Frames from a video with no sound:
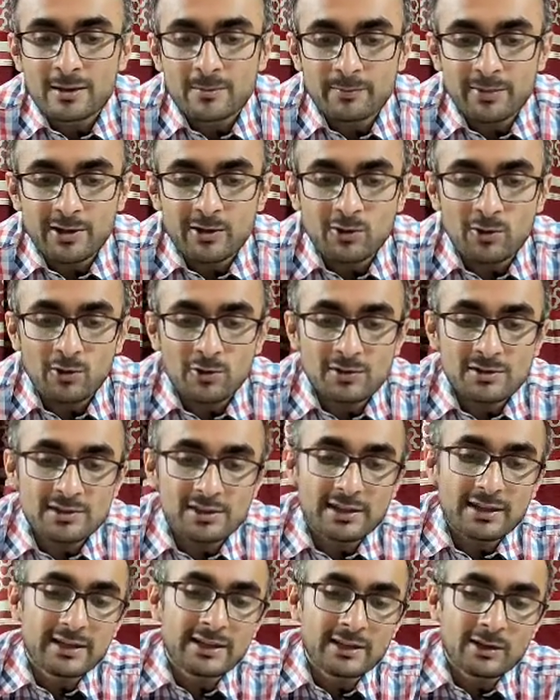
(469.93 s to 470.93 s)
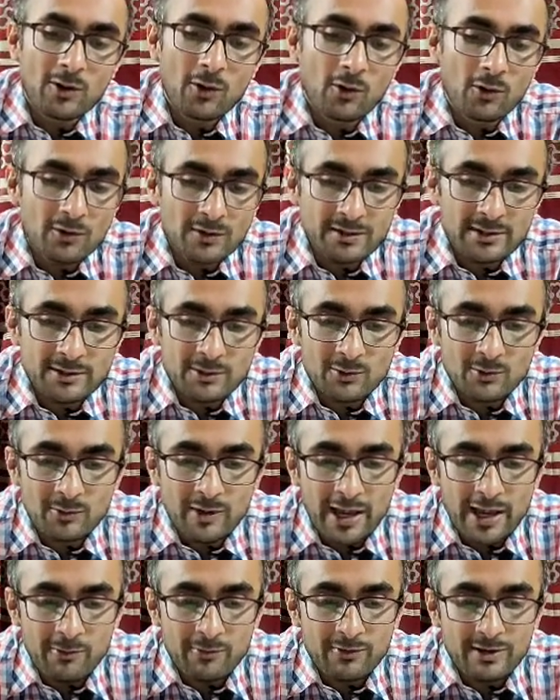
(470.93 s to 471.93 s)
because in order to
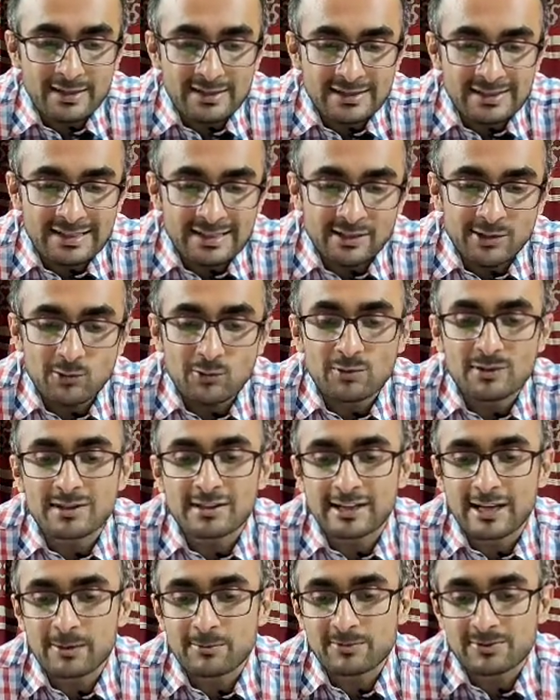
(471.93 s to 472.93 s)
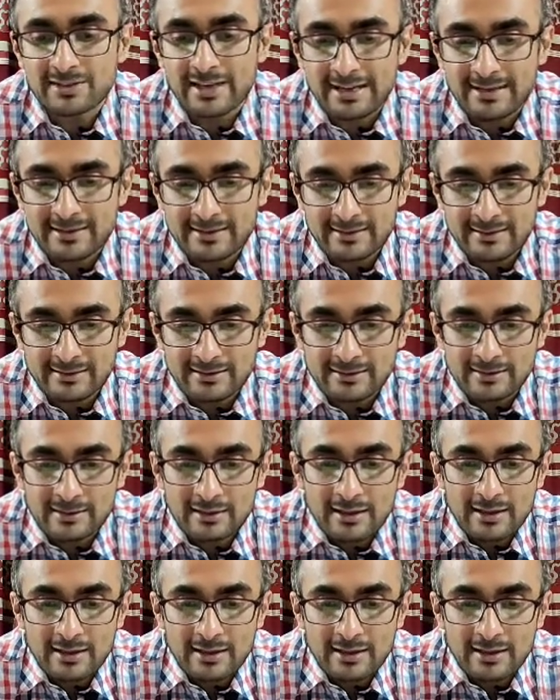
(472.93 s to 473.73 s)
have continued Krebs cycle,